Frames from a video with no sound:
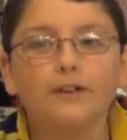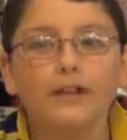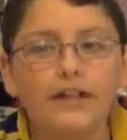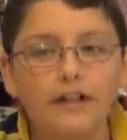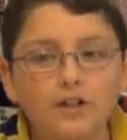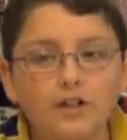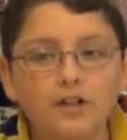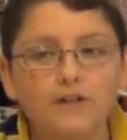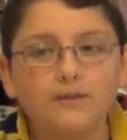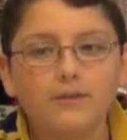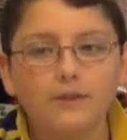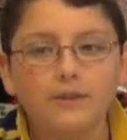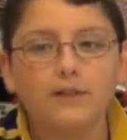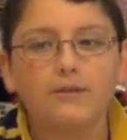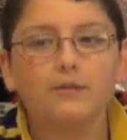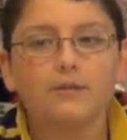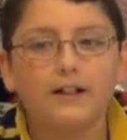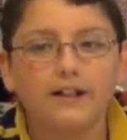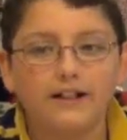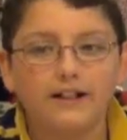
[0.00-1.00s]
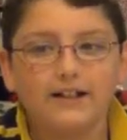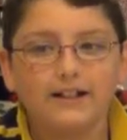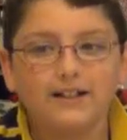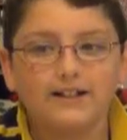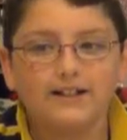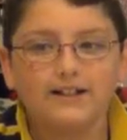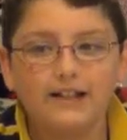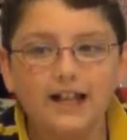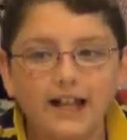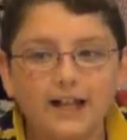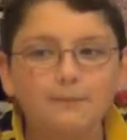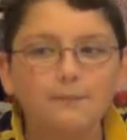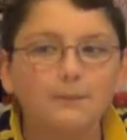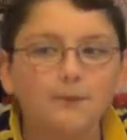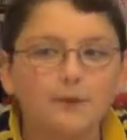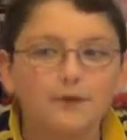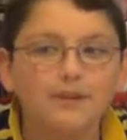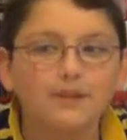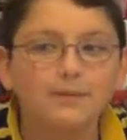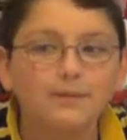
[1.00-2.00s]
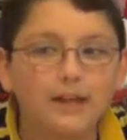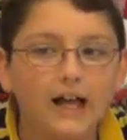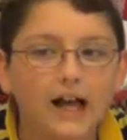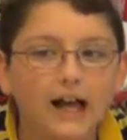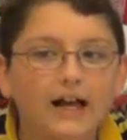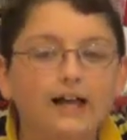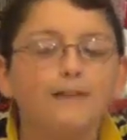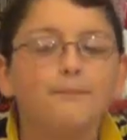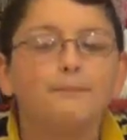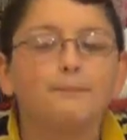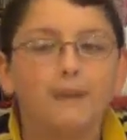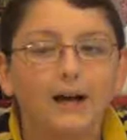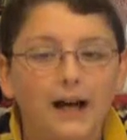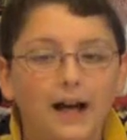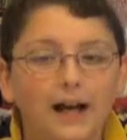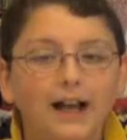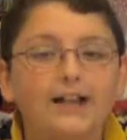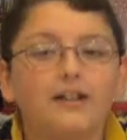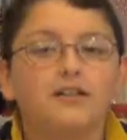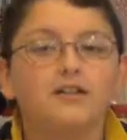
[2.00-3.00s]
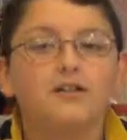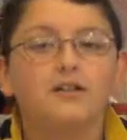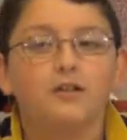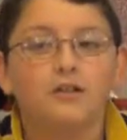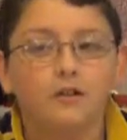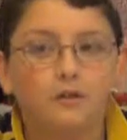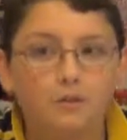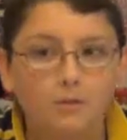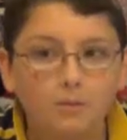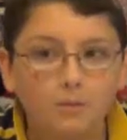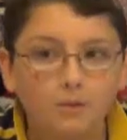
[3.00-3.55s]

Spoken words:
each of the ingredients and multiply it by 2,